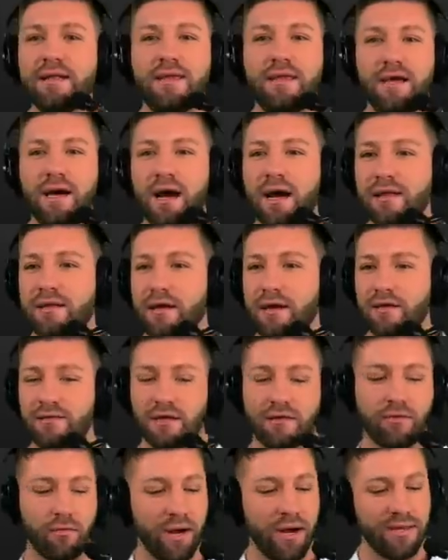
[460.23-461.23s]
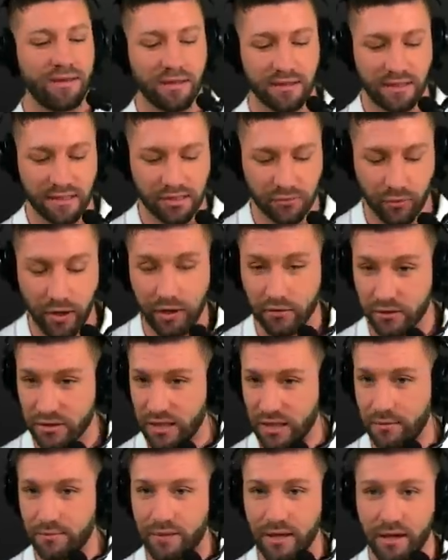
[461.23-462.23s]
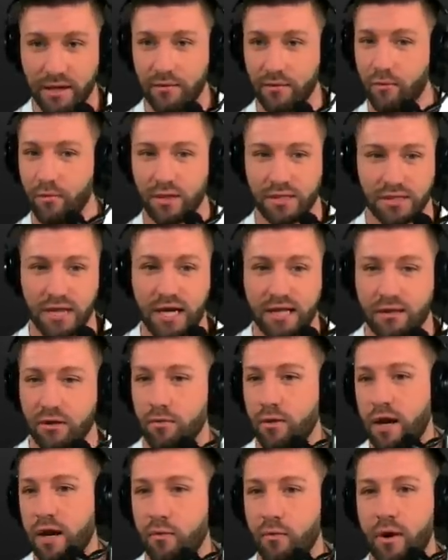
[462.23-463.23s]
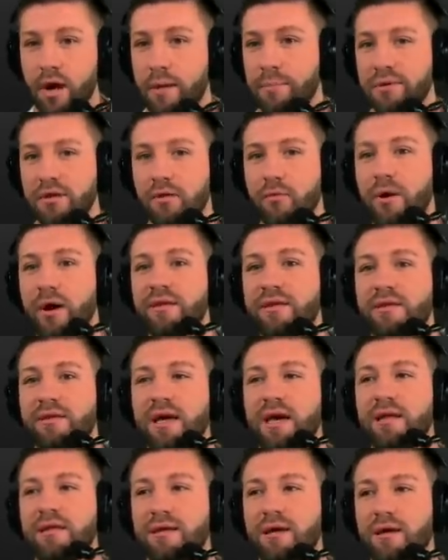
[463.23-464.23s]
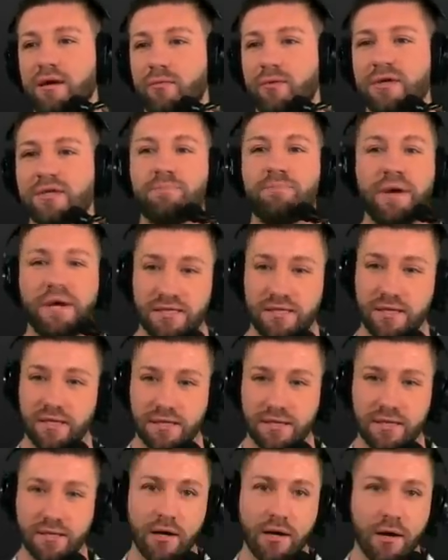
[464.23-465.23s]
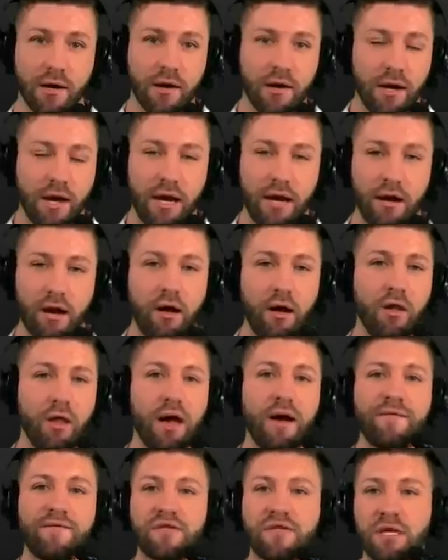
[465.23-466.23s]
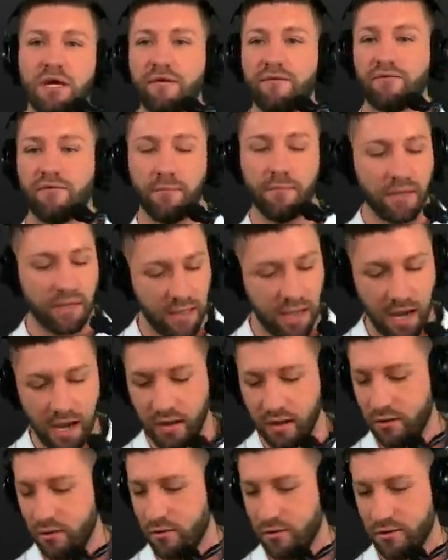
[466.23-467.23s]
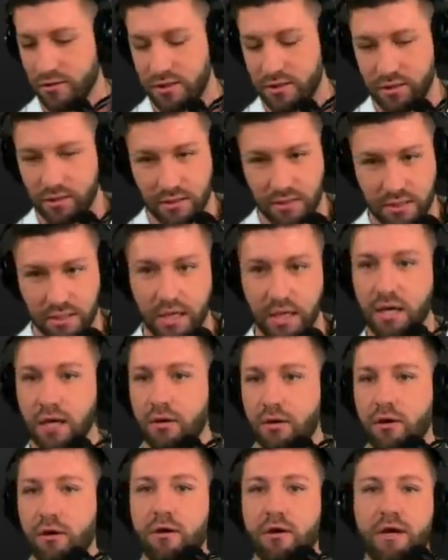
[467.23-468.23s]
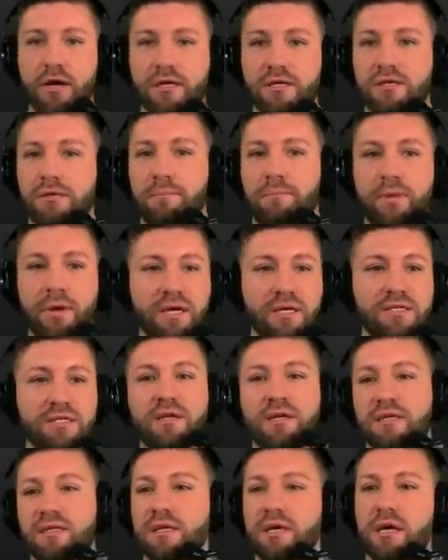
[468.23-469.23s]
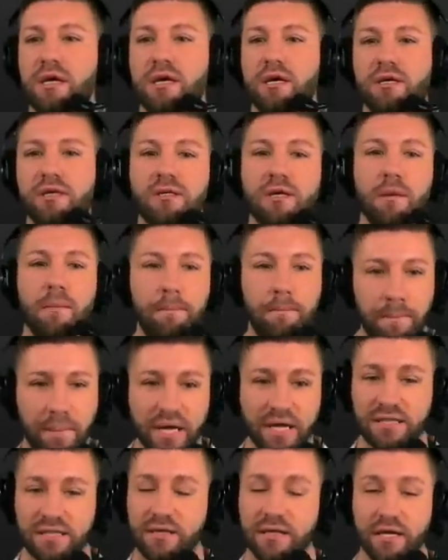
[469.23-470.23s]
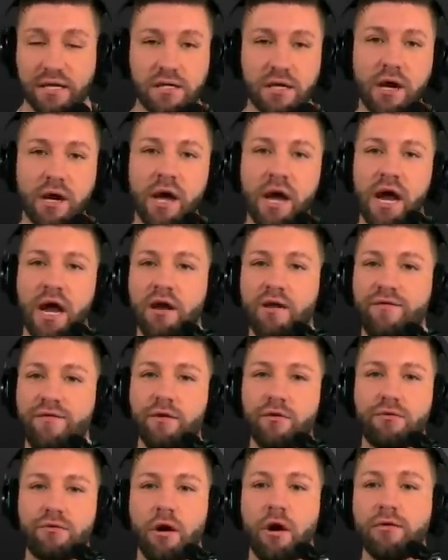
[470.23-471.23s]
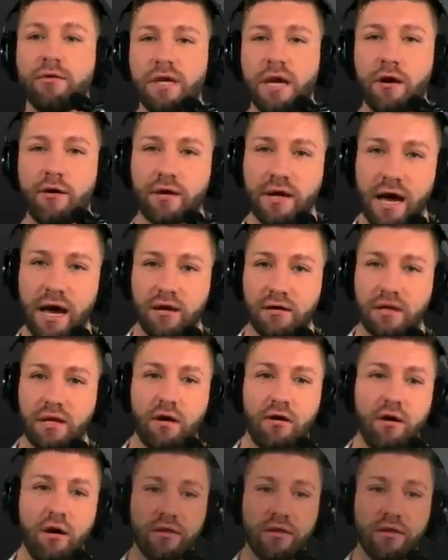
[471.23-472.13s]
the idea that the way that this Raiders team did it was not the right way, but the way that they did it was business. And all I've seen from McDaniels, Ziegler is business is business. And if you throw Derek out there on